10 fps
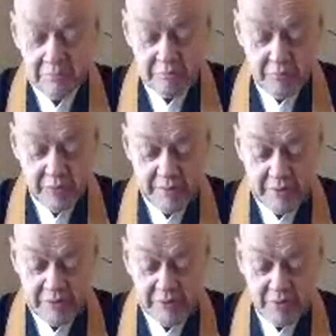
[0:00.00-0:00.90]
pretty
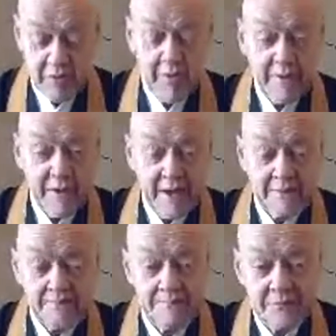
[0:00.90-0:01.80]
much blown away by
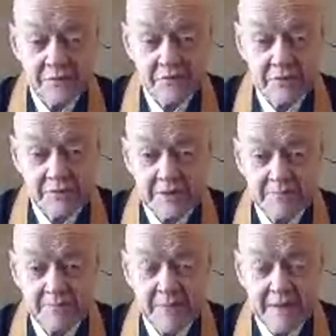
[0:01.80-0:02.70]
it, so to speak,
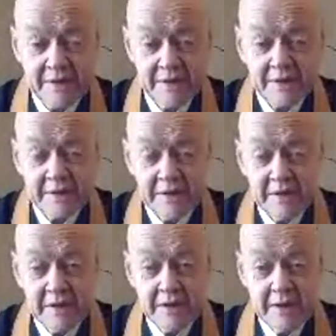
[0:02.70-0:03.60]
and
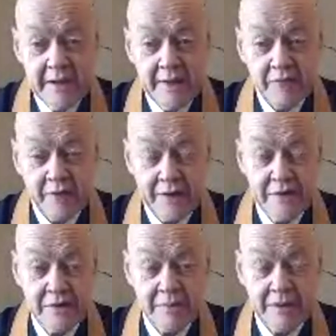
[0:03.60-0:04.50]

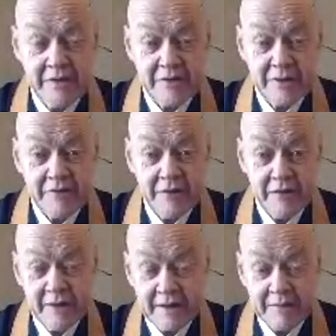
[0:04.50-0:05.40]
frightened because I felt
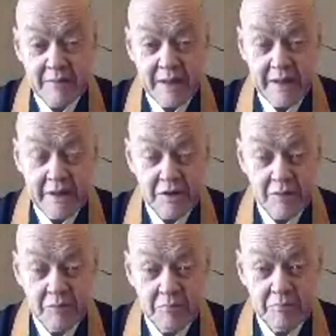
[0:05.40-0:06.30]
like
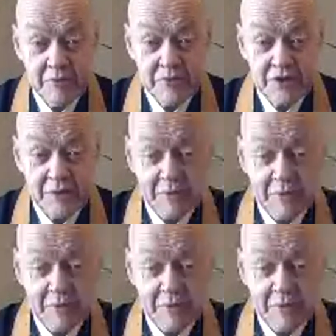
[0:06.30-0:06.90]
the jig was